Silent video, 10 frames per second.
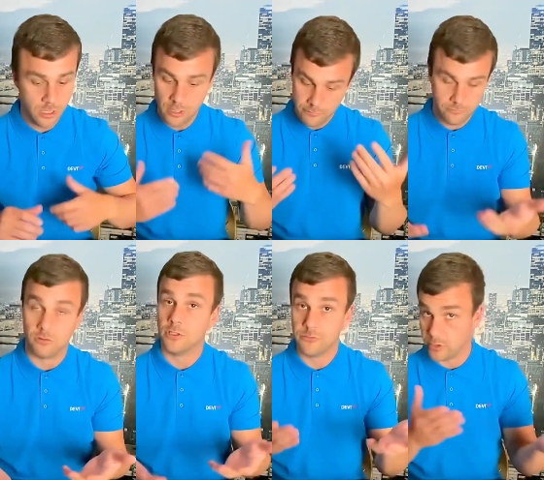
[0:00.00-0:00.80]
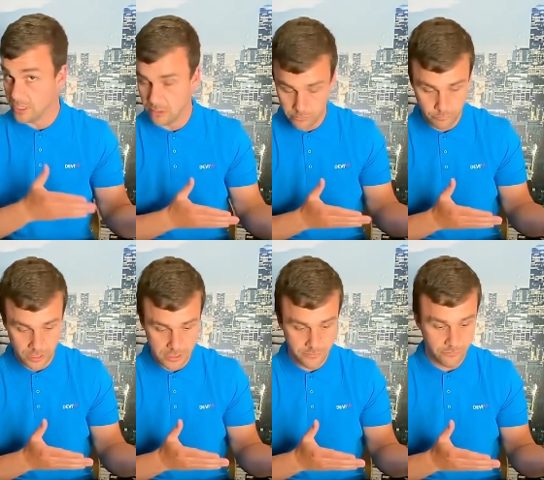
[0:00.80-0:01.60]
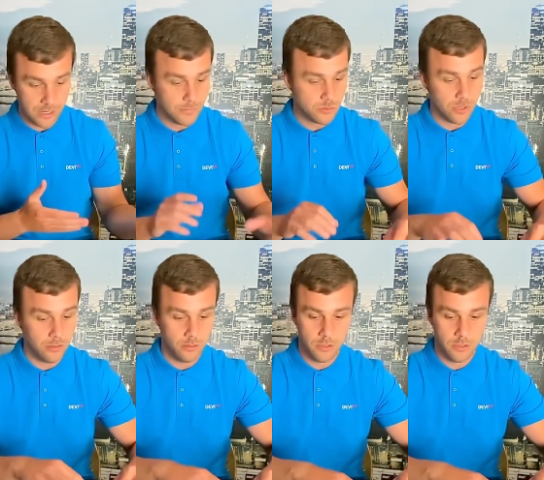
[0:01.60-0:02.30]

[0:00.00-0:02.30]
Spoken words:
Of course, we can now replace the frame as well.